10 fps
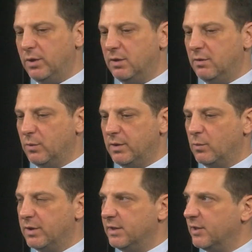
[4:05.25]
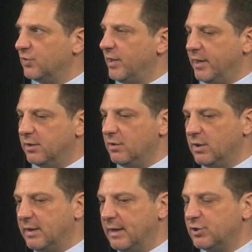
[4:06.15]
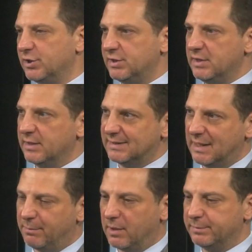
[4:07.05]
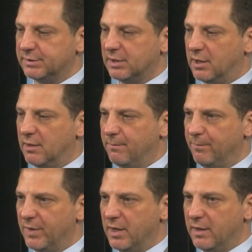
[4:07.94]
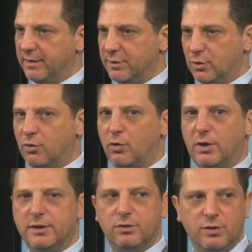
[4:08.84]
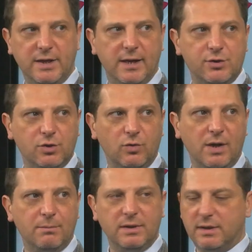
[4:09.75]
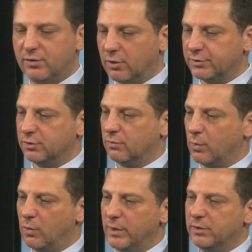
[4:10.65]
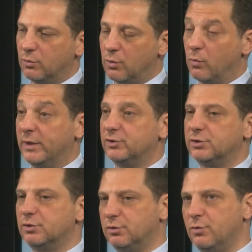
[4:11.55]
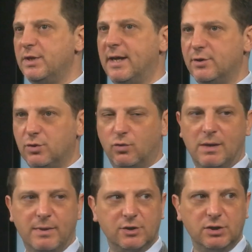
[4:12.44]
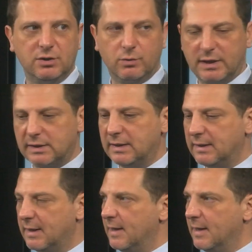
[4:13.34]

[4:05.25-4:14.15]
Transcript: when one does that, you can actually see the step-ups that you correlate to the angiogram, and there's also a way to co-register to the angiogram actually directly,